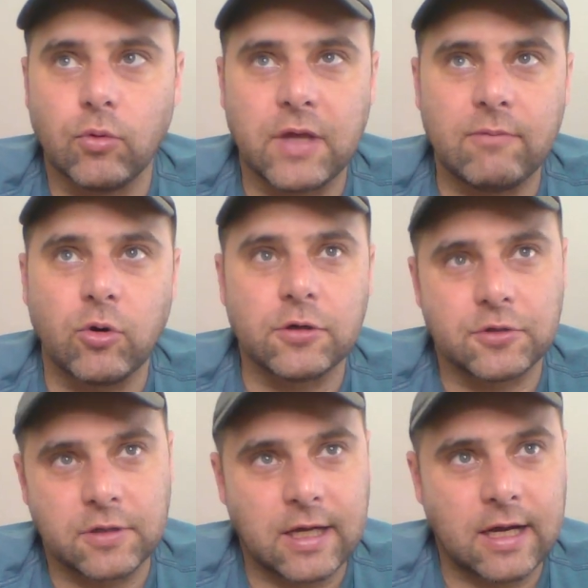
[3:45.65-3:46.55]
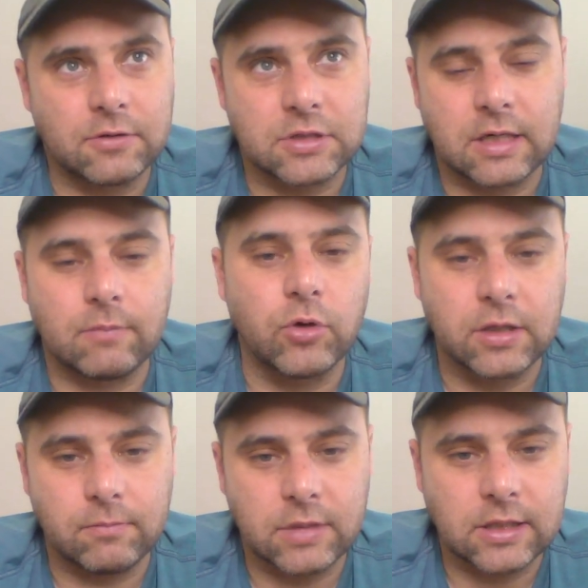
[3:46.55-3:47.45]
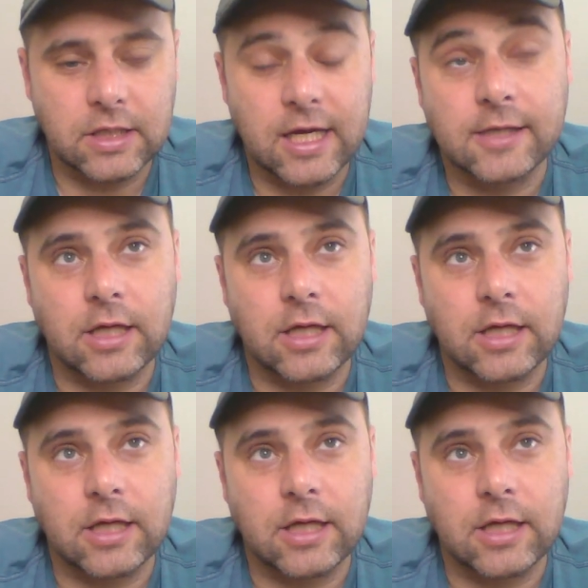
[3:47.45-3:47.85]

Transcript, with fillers: They have more interesting characters. Like, I'm really big on the X.